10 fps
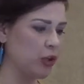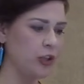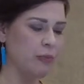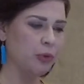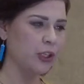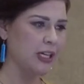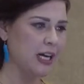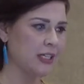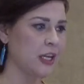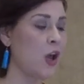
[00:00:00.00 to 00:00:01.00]
you can put it
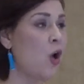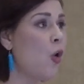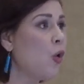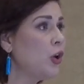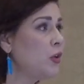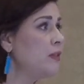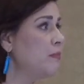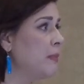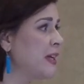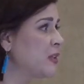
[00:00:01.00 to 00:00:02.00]
on, or you
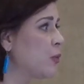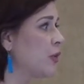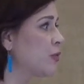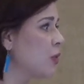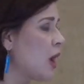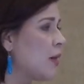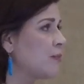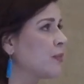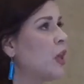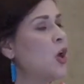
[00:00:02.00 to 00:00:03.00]
can mix it with
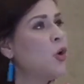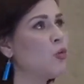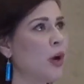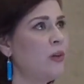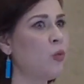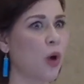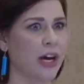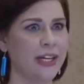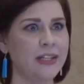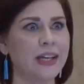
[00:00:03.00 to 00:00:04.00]
red
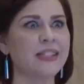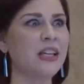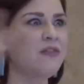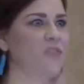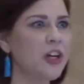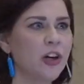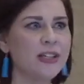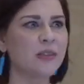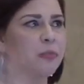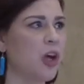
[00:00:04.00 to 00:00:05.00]
wine, because it
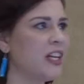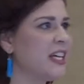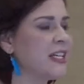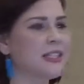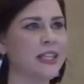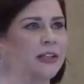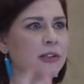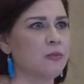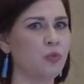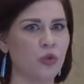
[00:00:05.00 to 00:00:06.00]
invigorates the blood and gets things
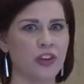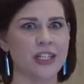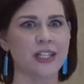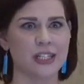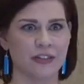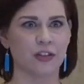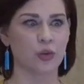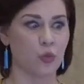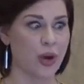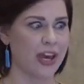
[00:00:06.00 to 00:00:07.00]
moving in a
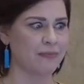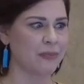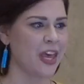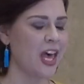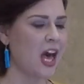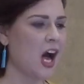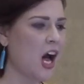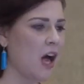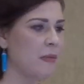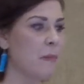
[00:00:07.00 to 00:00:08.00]
different way.
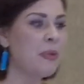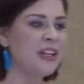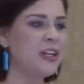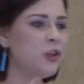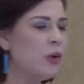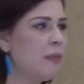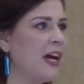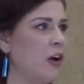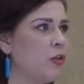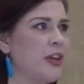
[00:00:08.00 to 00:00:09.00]
But Yuan
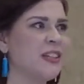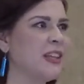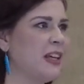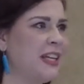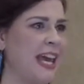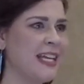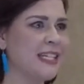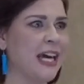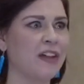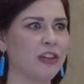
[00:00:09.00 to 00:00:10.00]
Paiyao is an
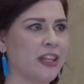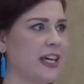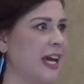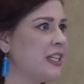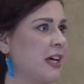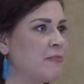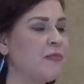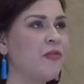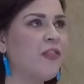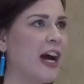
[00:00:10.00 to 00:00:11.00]
anti-everything,
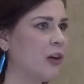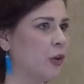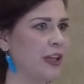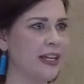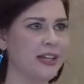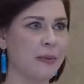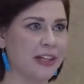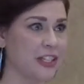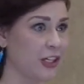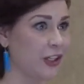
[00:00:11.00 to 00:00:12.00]
antiviral,
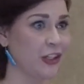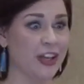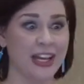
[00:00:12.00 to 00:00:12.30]
antibacterial,